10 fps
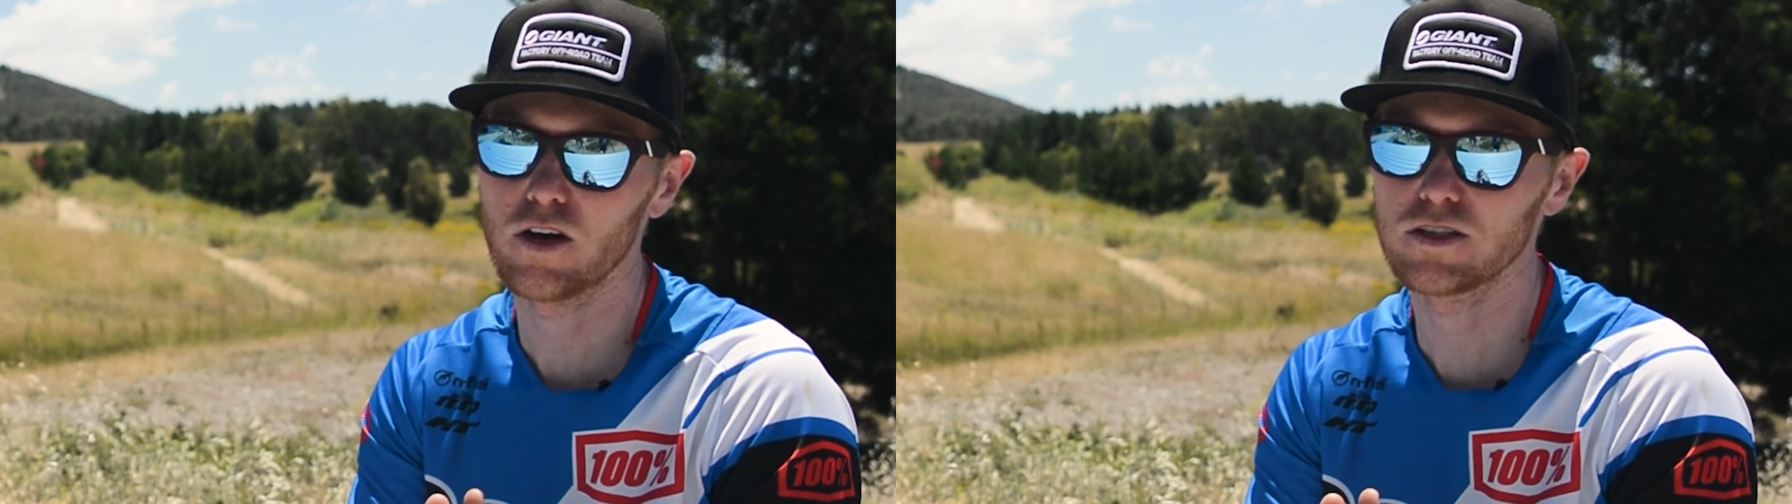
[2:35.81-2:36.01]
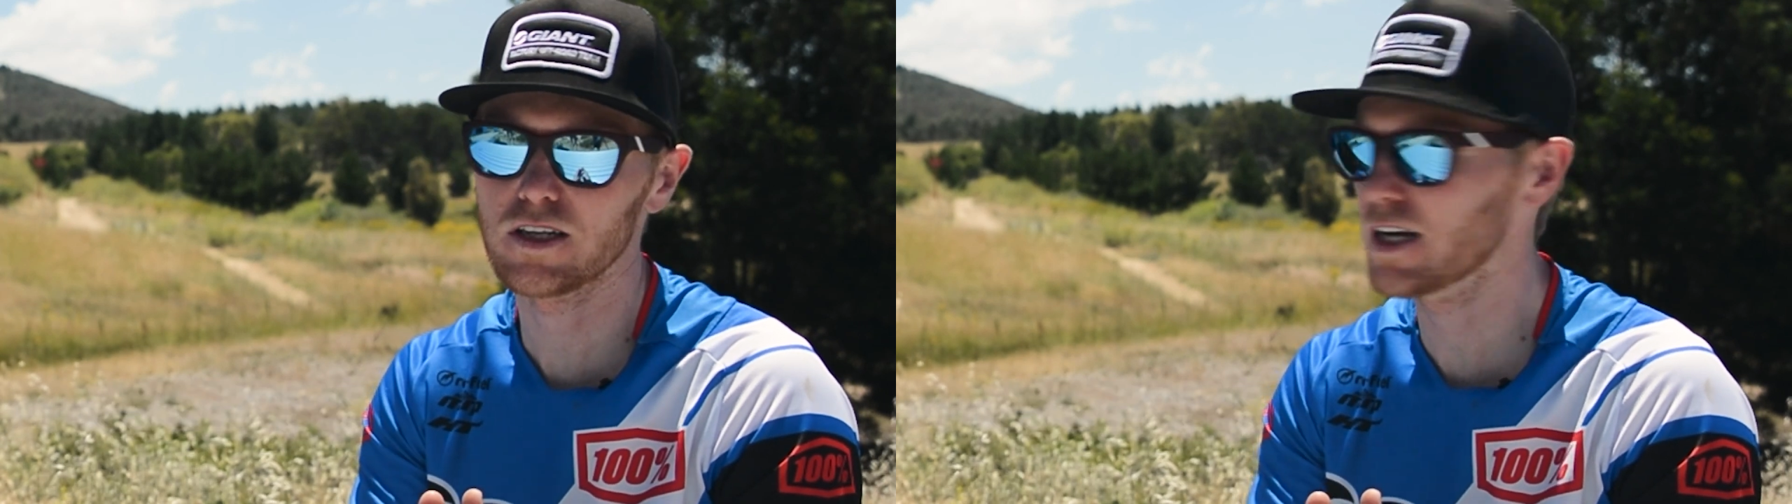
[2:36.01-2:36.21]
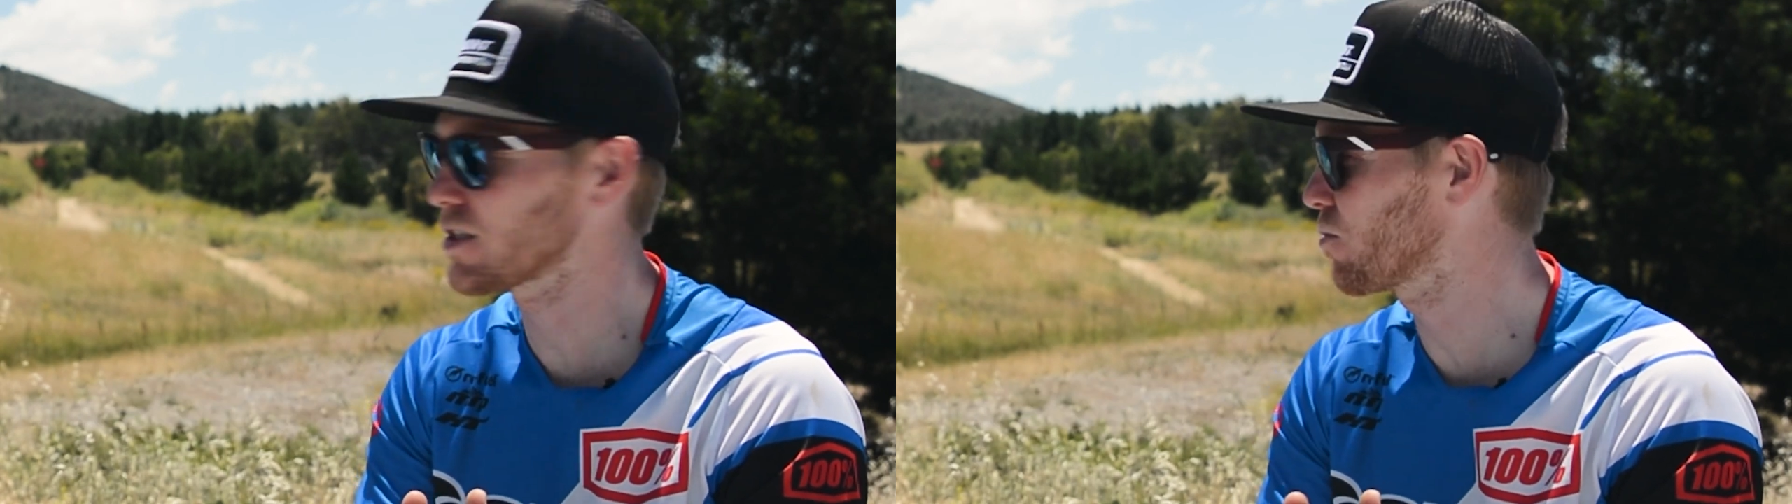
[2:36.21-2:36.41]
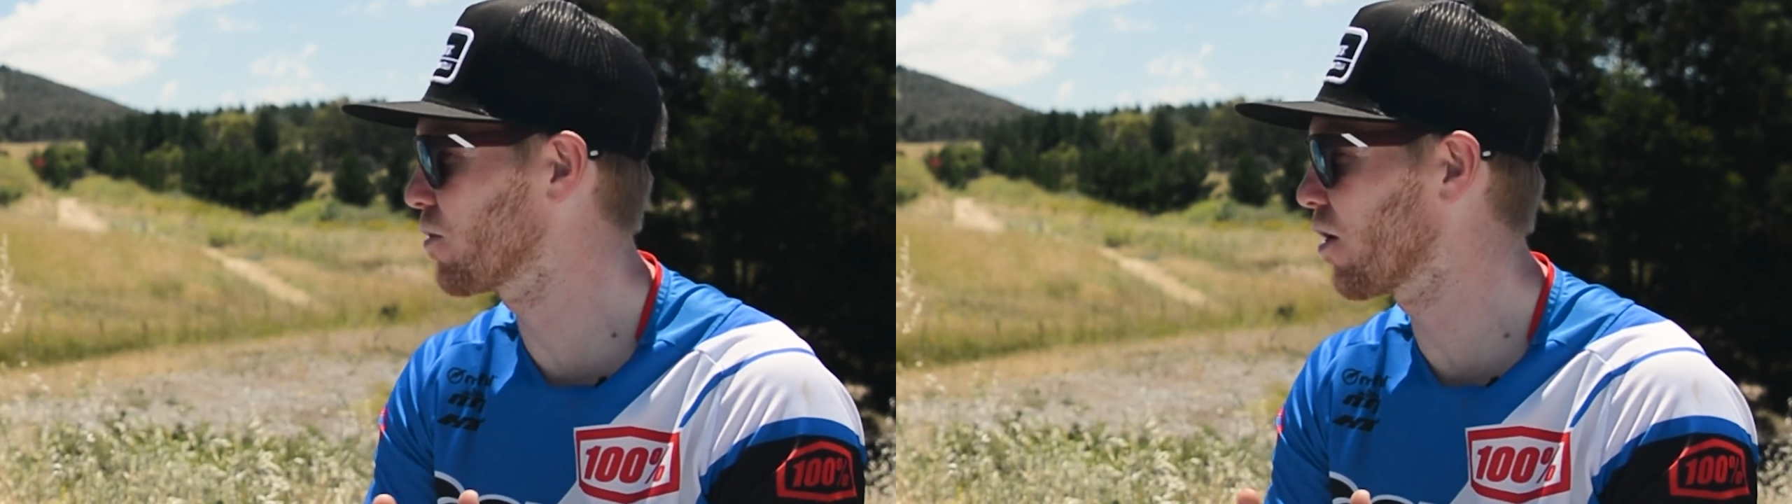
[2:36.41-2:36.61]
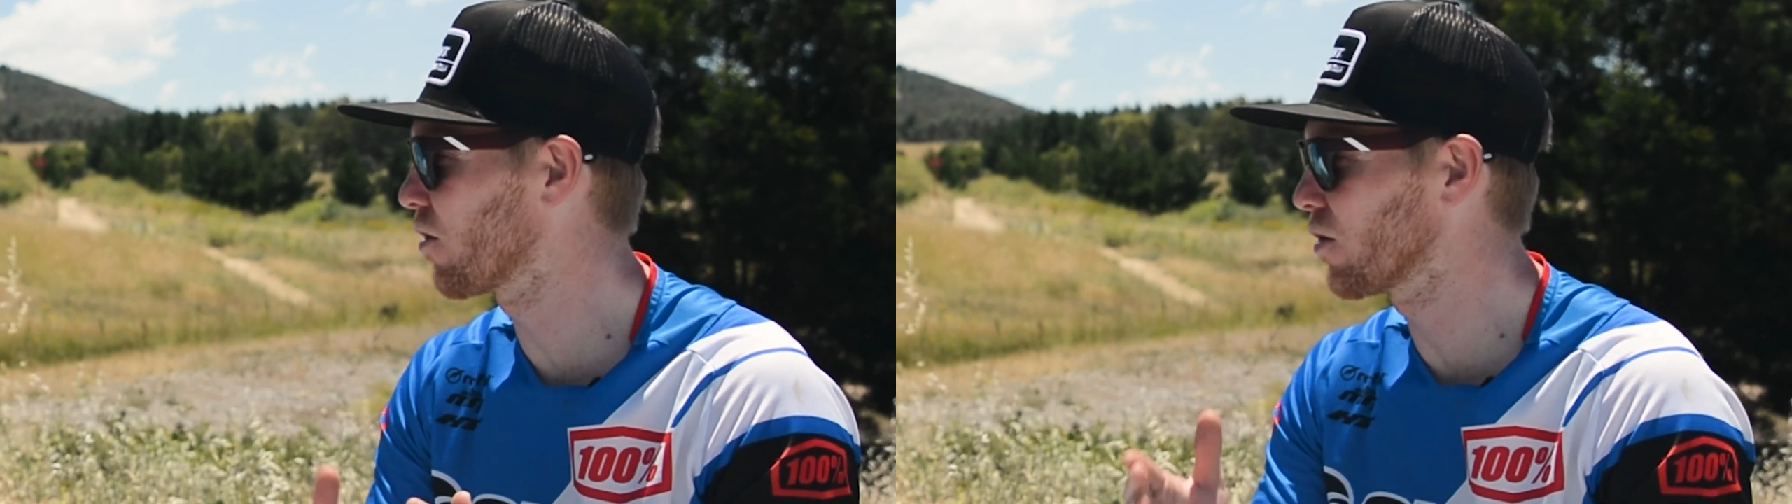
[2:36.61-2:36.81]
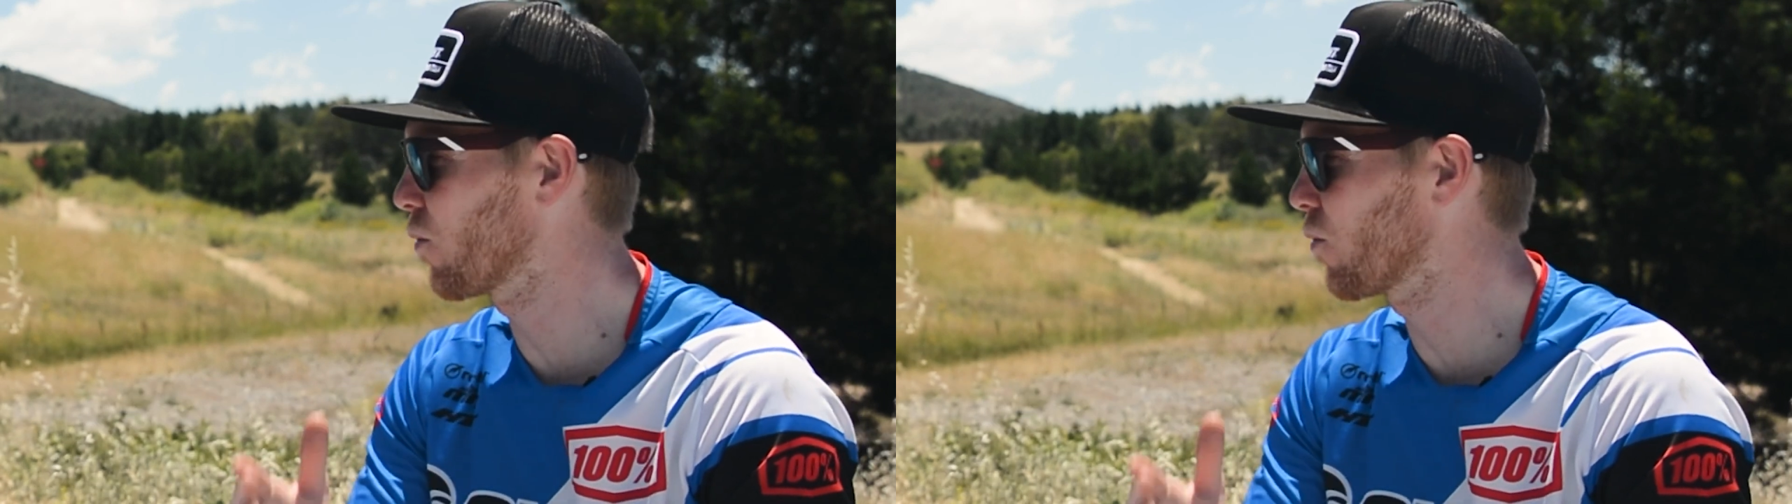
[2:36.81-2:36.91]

It starts on the